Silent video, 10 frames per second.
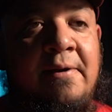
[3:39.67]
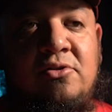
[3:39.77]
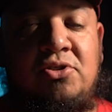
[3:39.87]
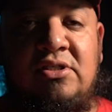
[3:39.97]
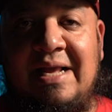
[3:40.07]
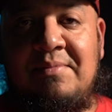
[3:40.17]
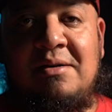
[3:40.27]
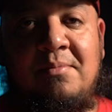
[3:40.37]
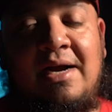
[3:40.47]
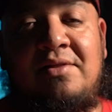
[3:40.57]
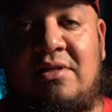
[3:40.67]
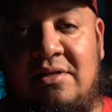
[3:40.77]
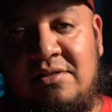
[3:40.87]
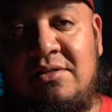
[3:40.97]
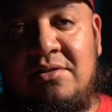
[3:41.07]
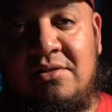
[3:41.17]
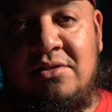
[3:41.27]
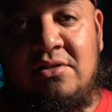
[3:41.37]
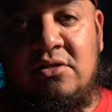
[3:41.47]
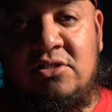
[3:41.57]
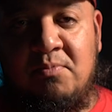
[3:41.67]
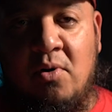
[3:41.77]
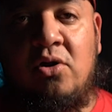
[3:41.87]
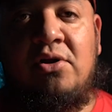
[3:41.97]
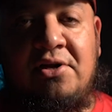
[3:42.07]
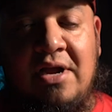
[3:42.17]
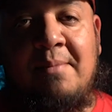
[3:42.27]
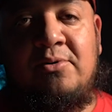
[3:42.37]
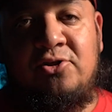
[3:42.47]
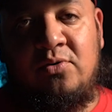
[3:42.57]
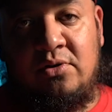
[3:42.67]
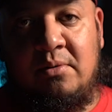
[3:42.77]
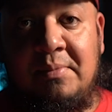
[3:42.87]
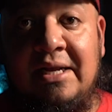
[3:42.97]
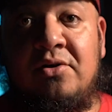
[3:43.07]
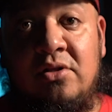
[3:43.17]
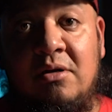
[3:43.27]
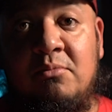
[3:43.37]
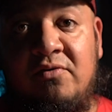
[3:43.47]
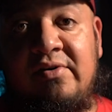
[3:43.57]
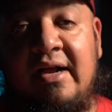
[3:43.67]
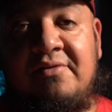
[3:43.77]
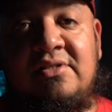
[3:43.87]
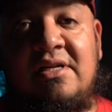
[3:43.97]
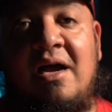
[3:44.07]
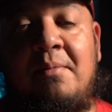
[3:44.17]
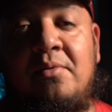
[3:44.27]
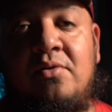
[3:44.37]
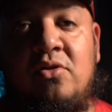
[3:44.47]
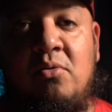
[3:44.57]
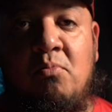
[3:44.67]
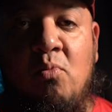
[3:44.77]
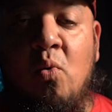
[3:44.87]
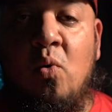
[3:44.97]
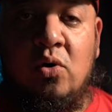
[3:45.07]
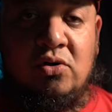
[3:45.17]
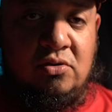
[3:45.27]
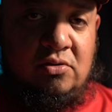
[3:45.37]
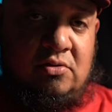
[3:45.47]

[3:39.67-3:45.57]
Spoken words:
So just keep that in mind. Then the smaller your aperture or the bigger the number of your f-stop, the more